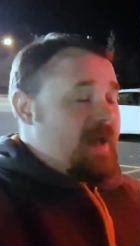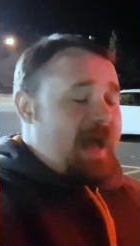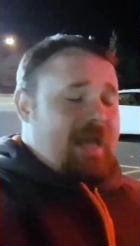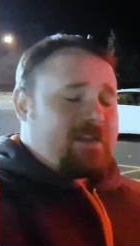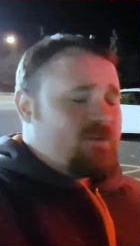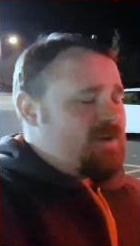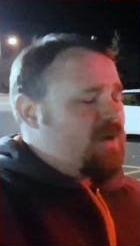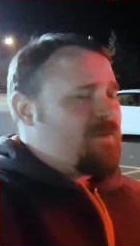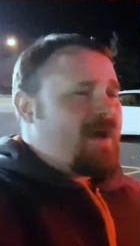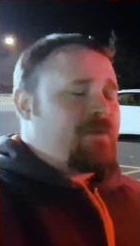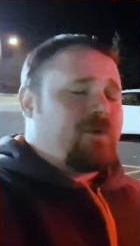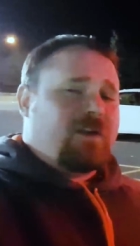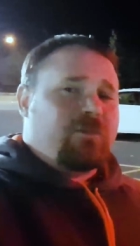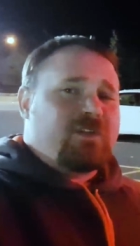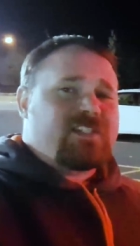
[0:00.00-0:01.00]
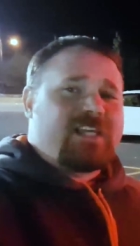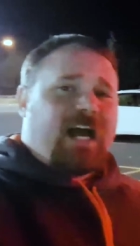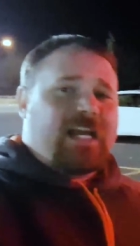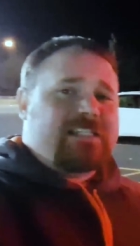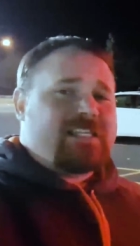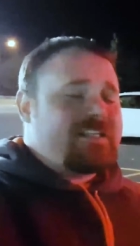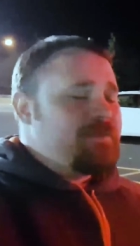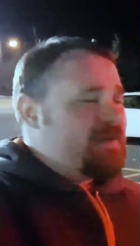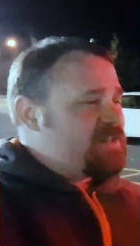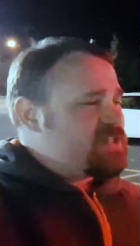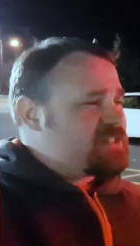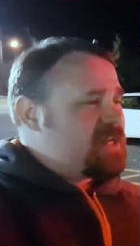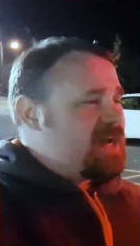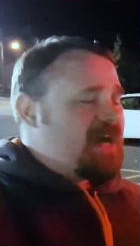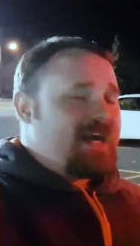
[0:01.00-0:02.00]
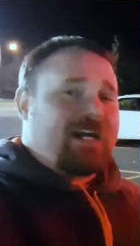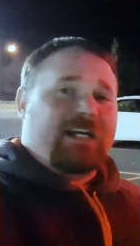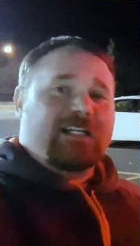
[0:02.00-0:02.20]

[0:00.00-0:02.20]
I don't know why we're in Wisconsin. We are just lost.